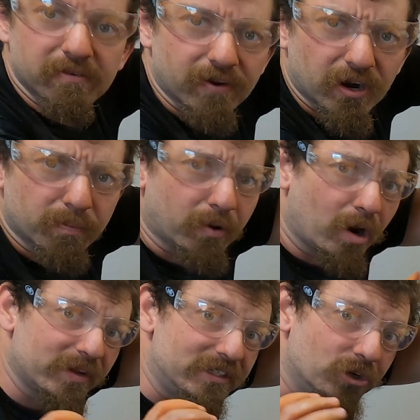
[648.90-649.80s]
be fair, you
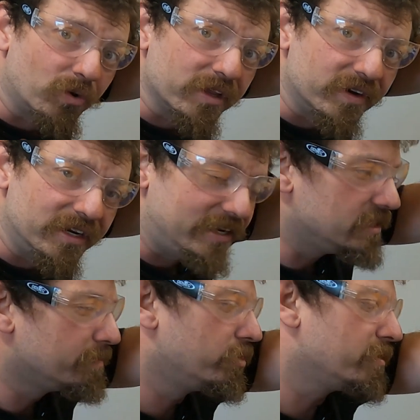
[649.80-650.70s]
probably don't even
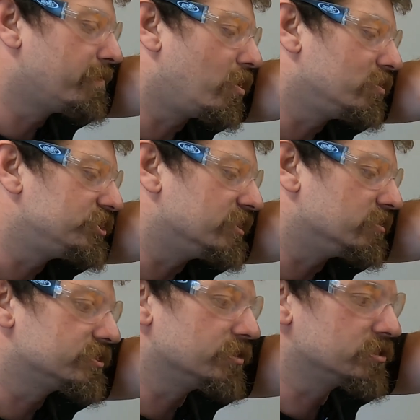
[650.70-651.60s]
need to put a polish. It
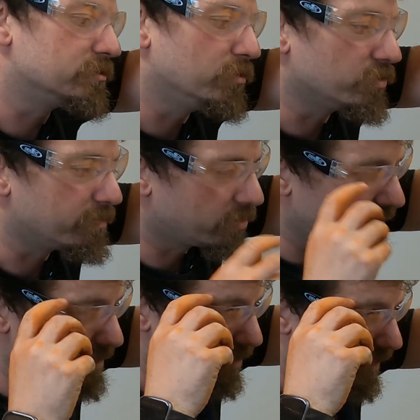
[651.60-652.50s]
looks so smooth and
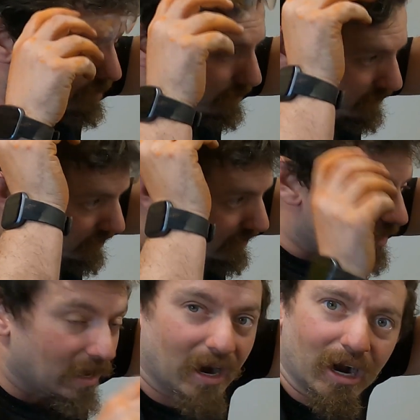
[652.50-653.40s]
pretty, but
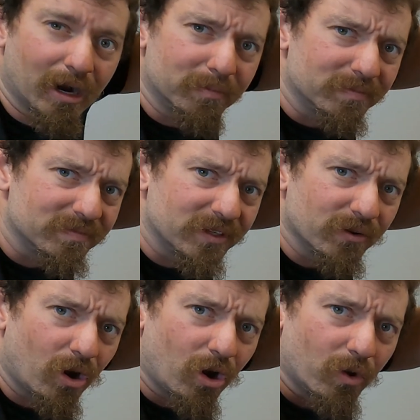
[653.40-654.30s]

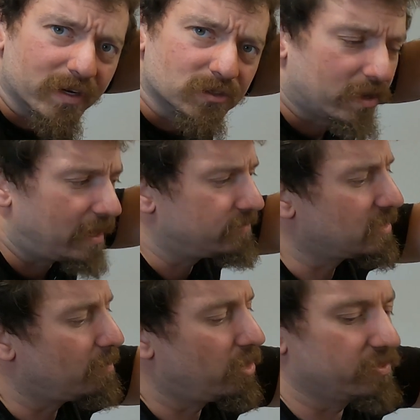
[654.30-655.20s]
you always want to have
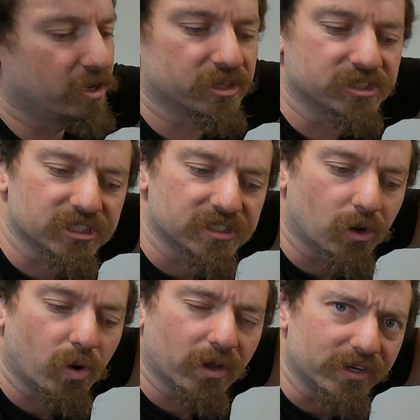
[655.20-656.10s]
something on there because just the
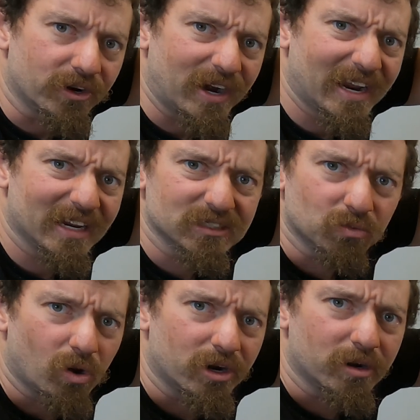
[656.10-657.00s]
oil in your hands,
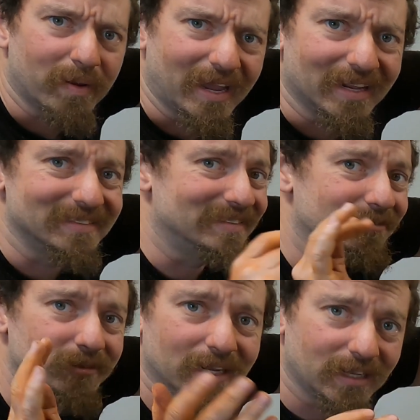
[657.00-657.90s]
water, pen,
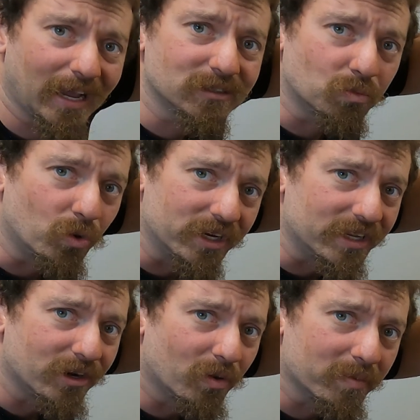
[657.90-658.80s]
it's wood.
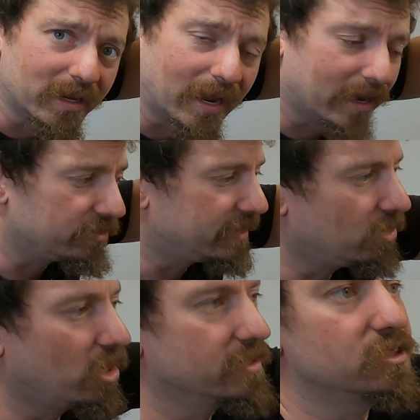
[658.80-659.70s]
You don't want to be handling it a
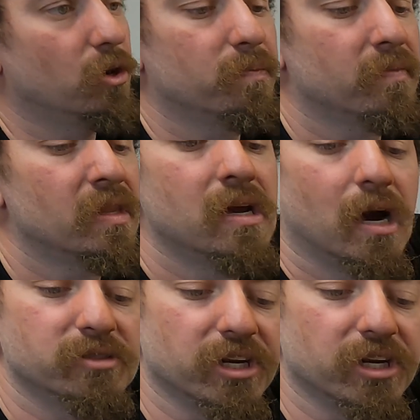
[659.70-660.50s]
lot. So I'm